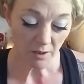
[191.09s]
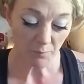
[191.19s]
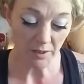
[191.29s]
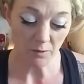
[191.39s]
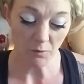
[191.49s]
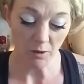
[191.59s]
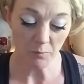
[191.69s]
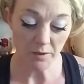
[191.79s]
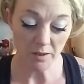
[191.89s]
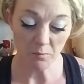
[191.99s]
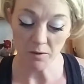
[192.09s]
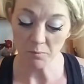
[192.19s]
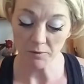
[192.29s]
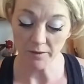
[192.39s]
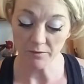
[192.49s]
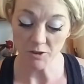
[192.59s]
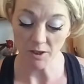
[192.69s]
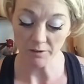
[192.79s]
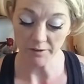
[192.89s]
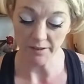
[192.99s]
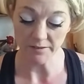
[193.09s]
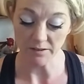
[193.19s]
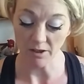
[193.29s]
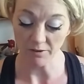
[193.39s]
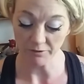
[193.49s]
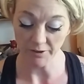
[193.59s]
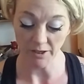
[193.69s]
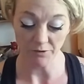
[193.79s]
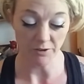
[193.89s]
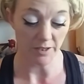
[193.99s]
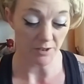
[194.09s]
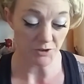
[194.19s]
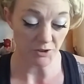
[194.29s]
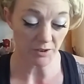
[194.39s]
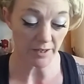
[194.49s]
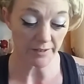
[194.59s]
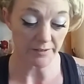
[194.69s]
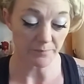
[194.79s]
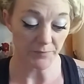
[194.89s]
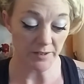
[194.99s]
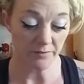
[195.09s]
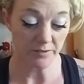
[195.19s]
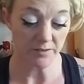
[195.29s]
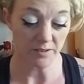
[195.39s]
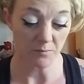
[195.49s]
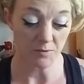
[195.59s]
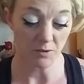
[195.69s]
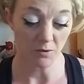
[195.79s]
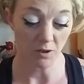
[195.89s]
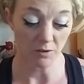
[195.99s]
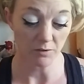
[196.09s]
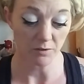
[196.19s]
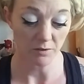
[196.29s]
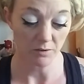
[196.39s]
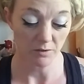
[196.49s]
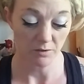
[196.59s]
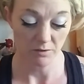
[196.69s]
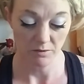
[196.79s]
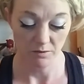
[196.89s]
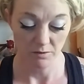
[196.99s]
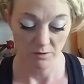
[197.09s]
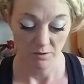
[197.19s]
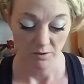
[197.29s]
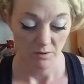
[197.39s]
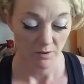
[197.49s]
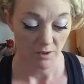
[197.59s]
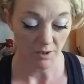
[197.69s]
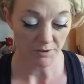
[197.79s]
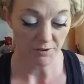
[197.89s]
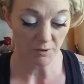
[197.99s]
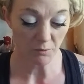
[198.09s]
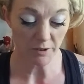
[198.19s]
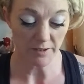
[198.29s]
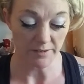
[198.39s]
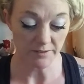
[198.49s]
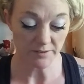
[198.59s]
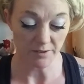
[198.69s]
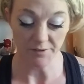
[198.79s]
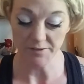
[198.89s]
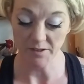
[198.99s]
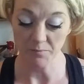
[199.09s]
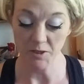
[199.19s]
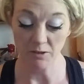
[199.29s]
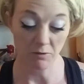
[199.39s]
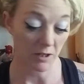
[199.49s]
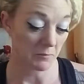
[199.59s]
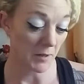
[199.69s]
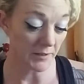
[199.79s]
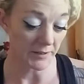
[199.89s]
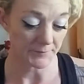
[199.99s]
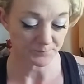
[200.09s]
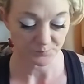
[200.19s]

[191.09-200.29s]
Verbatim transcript: Many well-meaning people leave chocolate as an offering out in nature, and even some so-called authorities on the subject recommend it.